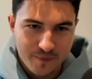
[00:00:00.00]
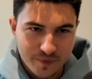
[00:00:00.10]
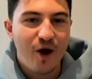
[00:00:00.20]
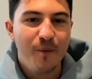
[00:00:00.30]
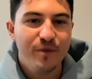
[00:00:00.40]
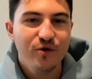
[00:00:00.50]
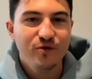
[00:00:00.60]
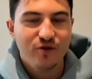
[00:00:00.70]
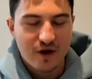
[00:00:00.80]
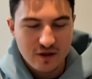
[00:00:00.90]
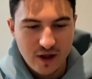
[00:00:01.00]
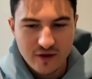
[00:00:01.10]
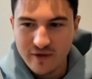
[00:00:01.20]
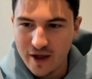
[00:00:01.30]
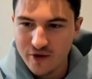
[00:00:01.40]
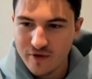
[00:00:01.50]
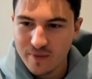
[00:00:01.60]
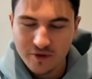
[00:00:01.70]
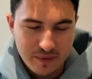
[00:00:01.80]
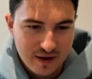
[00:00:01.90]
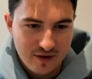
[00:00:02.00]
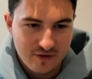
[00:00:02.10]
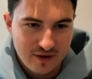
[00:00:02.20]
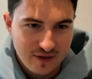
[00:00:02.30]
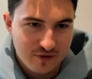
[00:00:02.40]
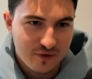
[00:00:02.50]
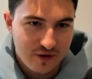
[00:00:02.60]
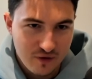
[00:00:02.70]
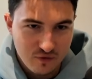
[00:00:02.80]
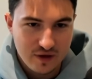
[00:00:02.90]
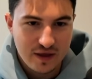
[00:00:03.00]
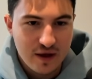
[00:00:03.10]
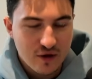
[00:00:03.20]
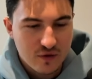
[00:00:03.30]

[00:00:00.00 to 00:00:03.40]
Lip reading: I hope you took a lot of value from this because this was a really